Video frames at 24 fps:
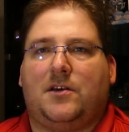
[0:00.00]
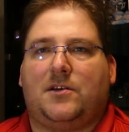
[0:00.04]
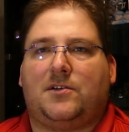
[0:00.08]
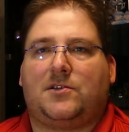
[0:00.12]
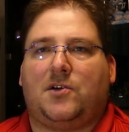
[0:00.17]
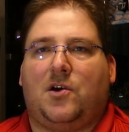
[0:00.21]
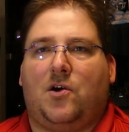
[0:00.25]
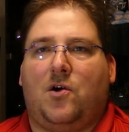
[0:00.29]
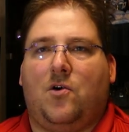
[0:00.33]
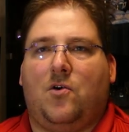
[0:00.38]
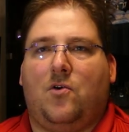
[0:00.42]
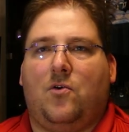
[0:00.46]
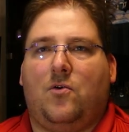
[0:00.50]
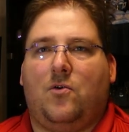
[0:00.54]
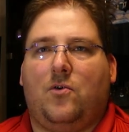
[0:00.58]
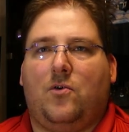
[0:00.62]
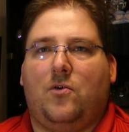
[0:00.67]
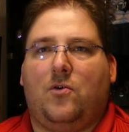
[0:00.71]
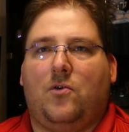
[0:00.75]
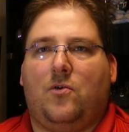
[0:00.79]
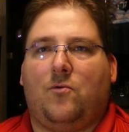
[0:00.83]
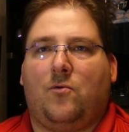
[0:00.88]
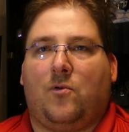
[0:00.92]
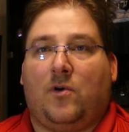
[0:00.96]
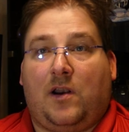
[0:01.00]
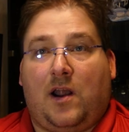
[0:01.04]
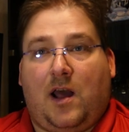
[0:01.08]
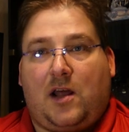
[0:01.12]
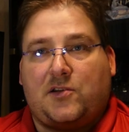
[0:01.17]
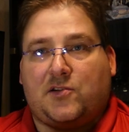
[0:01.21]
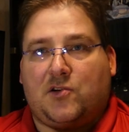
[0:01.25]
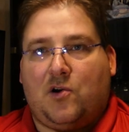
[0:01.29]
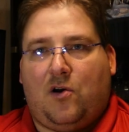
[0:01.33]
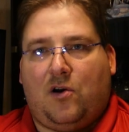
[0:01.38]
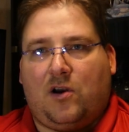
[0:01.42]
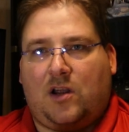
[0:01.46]
So we're
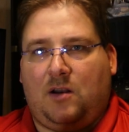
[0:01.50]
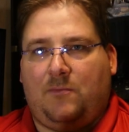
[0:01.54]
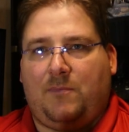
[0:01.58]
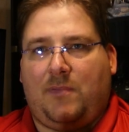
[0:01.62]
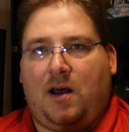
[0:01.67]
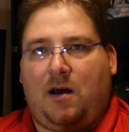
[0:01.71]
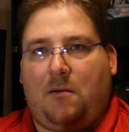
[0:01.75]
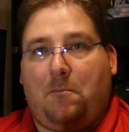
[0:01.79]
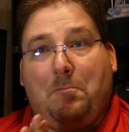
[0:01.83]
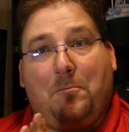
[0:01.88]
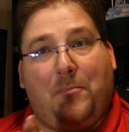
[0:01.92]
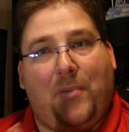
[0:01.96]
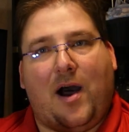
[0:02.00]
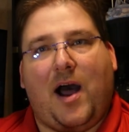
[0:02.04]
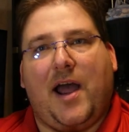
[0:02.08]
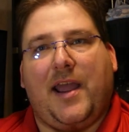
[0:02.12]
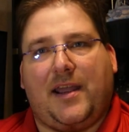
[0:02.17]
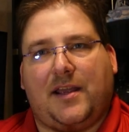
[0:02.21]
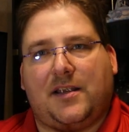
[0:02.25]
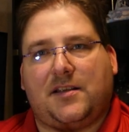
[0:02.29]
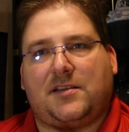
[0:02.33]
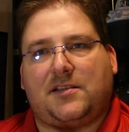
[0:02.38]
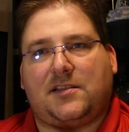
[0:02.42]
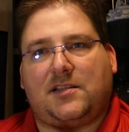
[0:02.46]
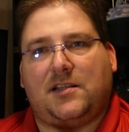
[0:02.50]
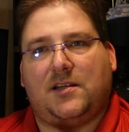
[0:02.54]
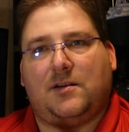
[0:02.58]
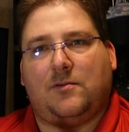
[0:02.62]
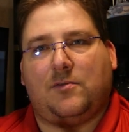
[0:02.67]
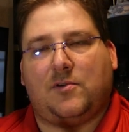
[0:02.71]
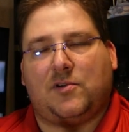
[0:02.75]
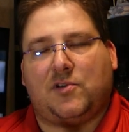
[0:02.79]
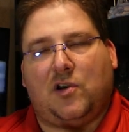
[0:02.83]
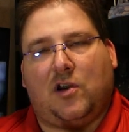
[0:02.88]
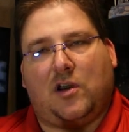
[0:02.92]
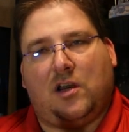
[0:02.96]
not talking about bias.
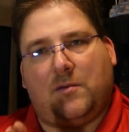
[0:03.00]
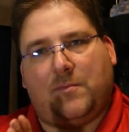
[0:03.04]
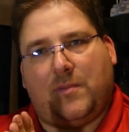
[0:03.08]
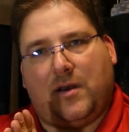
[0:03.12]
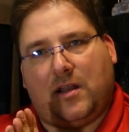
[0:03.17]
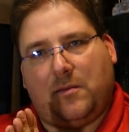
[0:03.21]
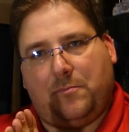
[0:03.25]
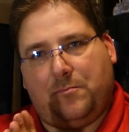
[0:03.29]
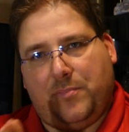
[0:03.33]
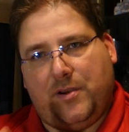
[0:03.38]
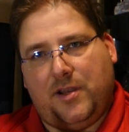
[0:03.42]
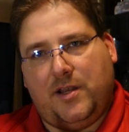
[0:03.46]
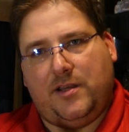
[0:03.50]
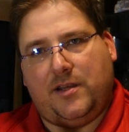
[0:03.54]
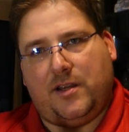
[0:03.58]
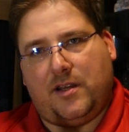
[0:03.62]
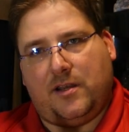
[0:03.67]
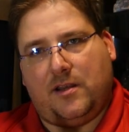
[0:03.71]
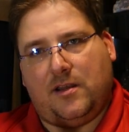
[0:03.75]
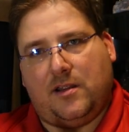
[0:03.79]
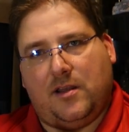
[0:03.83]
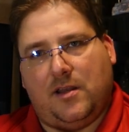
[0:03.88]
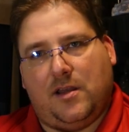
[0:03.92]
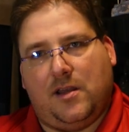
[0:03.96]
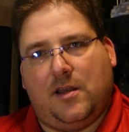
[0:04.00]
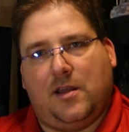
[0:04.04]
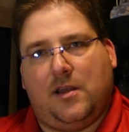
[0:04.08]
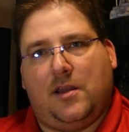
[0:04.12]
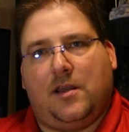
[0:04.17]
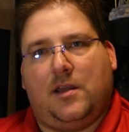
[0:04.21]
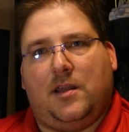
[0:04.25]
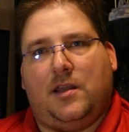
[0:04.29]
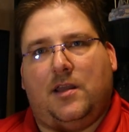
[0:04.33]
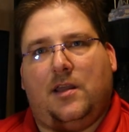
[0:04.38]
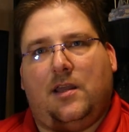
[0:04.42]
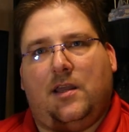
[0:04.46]
We're talking about opinion.
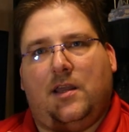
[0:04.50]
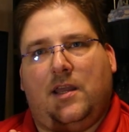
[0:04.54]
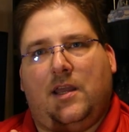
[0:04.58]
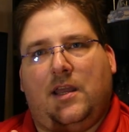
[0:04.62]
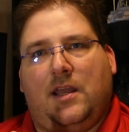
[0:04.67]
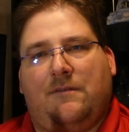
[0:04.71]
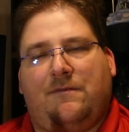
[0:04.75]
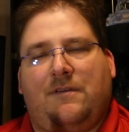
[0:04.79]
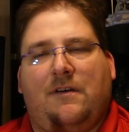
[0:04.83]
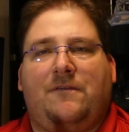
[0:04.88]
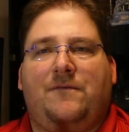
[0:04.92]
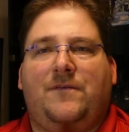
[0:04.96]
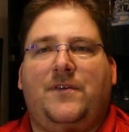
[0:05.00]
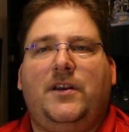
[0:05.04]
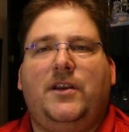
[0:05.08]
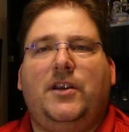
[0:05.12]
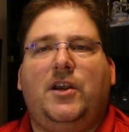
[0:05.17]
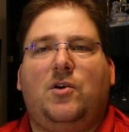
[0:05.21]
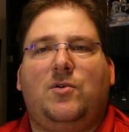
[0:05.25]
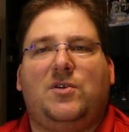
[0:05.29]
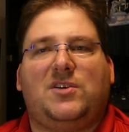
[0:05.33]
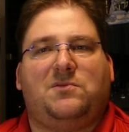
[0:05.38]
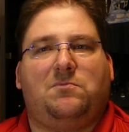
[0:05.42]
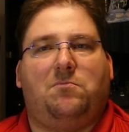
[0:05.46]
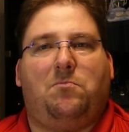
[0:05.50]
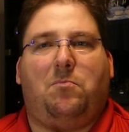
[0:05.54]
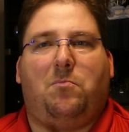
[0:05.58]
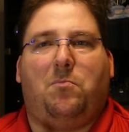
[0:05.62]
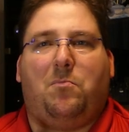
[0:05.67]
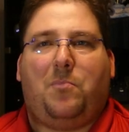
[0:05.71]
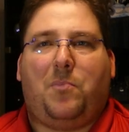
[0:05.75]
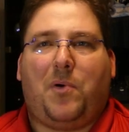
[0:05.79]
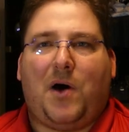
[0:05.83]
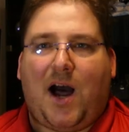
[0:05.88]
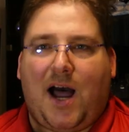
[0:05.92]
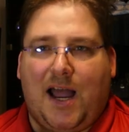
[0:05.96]
If a video is
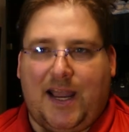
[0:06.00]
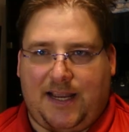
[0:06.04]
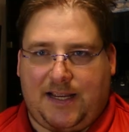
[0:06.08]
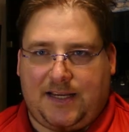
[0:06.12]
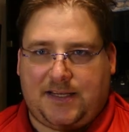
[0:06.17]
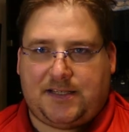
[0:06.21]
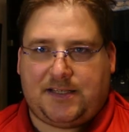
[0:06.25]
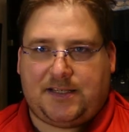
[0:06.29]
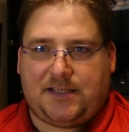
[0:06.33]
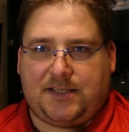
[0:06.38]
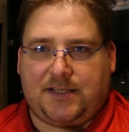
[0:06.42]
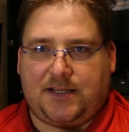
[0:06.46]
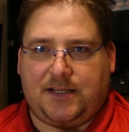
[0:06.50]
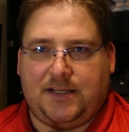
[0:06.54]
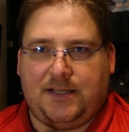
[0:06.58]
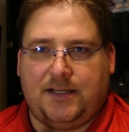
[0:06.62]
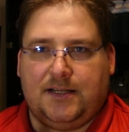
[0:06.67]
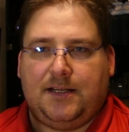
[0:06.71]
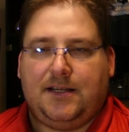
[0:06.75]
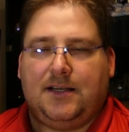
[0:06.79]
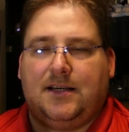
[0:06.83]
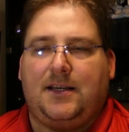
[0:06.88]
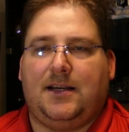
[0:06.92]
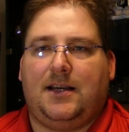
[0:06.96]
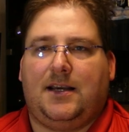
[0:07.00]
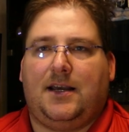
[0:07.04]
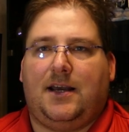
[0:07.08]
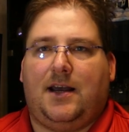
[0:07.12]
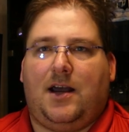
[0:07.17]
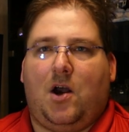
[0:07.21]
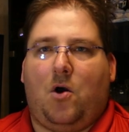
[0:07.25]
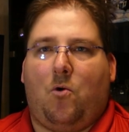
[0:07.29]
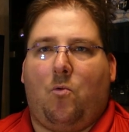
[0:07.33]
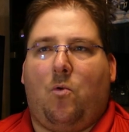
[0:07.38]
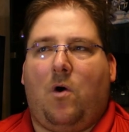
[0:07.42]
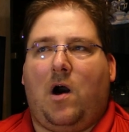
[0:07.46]
biased,
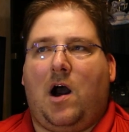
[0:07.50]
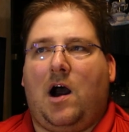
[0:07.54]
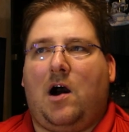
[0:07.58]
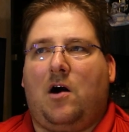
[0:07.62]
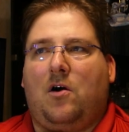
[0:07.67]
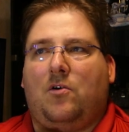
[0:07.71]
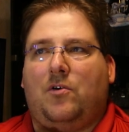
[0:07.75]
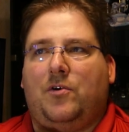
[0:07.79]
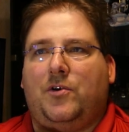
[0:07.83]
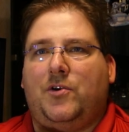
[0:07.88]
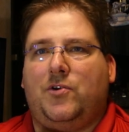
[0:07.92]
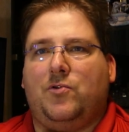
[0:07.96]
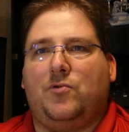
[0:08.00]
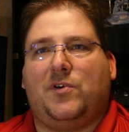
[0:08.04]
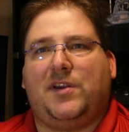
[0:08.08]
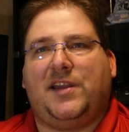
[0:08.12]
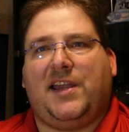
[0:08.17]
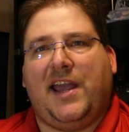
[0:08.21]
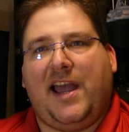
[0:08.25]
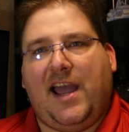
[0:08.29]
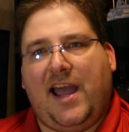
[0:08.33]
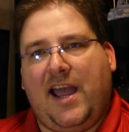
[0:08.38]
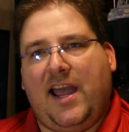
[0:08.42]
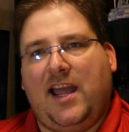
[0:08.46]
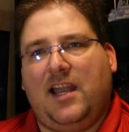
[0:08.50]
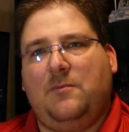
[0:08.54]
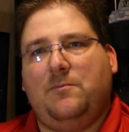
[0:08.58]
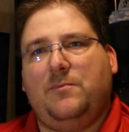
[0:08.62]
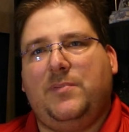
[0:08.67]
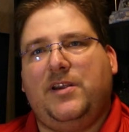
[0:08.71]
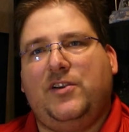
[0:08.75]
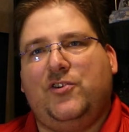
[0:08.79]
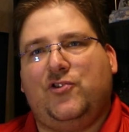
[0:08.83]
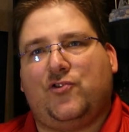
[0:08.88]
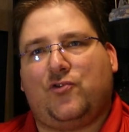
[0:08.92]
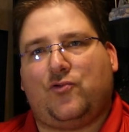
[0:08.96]
while you can
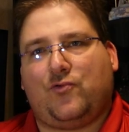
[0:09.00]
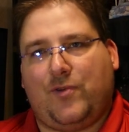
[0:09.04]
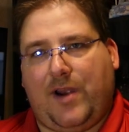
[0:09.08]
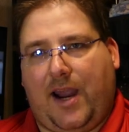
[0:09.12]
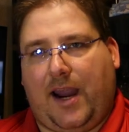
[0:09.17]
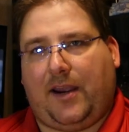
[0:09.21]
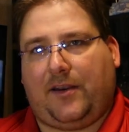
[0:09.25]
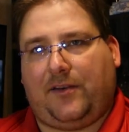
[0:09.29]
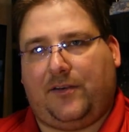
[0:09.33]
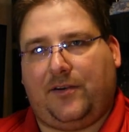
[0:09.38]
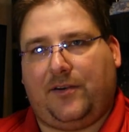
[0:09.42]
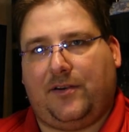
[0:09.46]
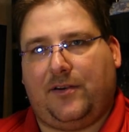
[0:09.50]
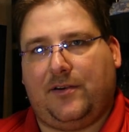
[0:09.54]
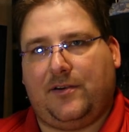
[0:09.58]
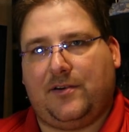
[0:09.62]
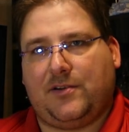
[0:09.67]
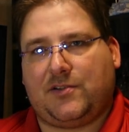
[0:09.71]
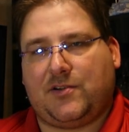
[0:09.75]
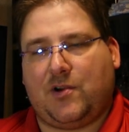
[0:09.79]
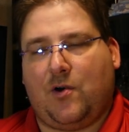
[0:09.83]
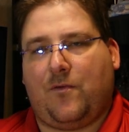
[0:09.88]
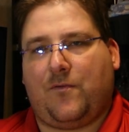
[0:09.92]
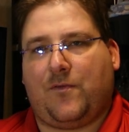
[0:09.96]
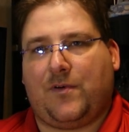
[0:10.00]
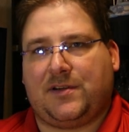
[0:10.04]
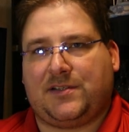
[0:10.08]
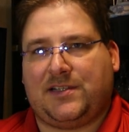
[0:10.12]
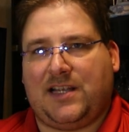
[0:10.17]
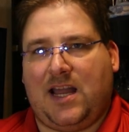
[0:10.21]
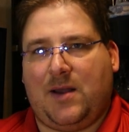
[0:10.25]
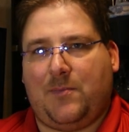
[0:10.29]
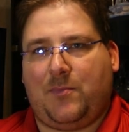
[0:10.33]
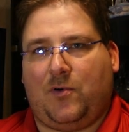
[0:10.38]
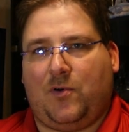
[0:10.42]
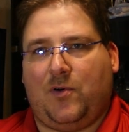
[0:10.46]
be tricked, so for
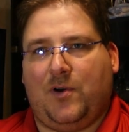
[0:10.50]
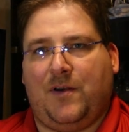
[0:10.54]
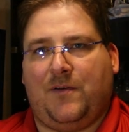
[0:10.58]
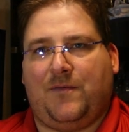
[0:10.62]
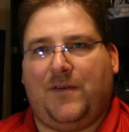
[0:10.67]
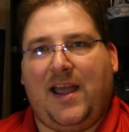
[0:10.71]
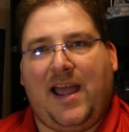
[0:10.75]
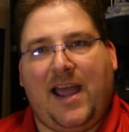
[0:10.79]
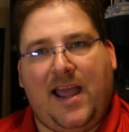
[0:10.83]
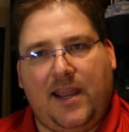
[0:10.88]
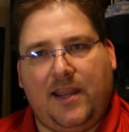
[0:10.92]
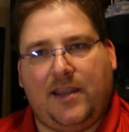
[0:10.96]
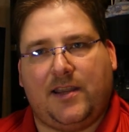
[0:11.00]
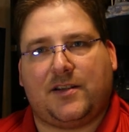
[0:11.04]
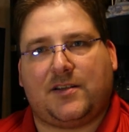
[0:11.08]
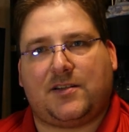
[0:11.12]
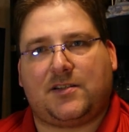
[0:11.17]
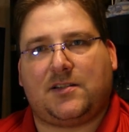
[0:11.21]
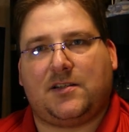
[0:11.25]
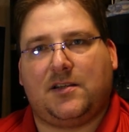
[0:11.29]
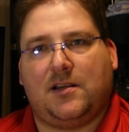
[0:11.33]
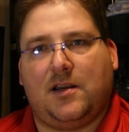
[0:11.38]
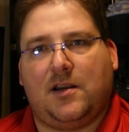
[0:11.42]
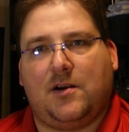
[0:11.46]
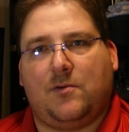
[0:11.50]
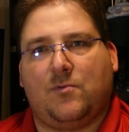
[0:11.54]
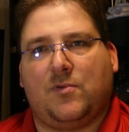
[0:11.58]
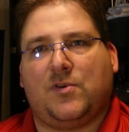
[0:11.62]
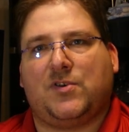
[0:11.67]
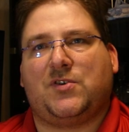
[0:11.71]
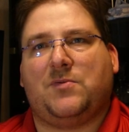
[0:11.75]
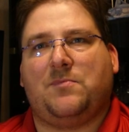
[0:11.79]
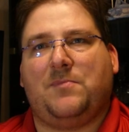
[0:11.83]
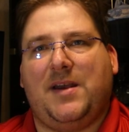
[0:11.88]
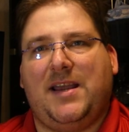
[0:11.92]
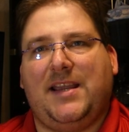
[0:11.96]
example, if Angus were
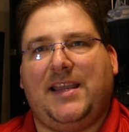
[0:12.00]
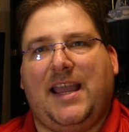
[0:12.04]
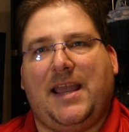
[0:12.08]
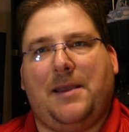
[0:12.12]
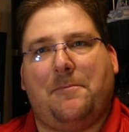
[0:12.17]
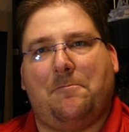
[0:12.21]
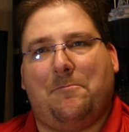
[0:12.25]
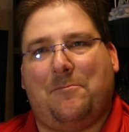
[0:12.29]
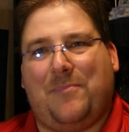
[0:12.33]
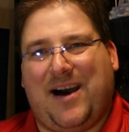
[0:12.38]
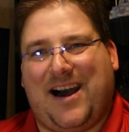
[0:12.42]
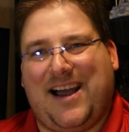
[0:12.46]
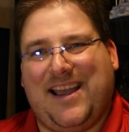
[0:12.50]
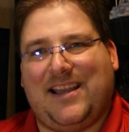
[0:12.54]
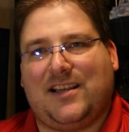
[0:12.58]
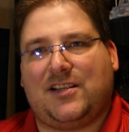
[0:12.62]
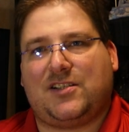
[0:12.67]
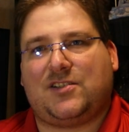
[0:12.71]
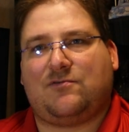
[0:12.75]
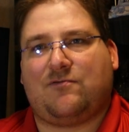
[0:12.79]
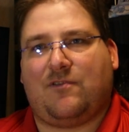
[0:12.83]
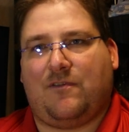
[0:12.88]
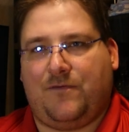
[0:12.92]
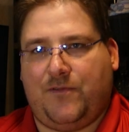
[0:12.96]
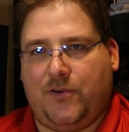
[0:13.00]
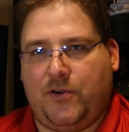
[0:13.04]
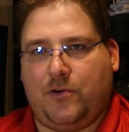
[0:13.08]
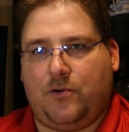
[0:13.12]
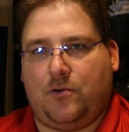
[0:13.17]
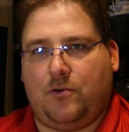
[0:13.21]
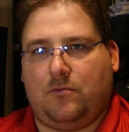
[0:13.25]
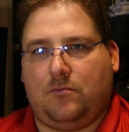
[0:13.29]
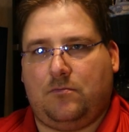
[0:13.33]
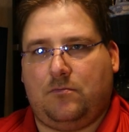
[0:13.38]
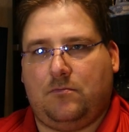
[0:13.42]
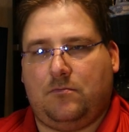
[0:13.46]
to make a biased
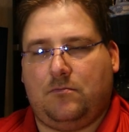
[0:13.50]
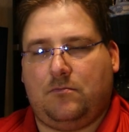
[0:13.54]
review,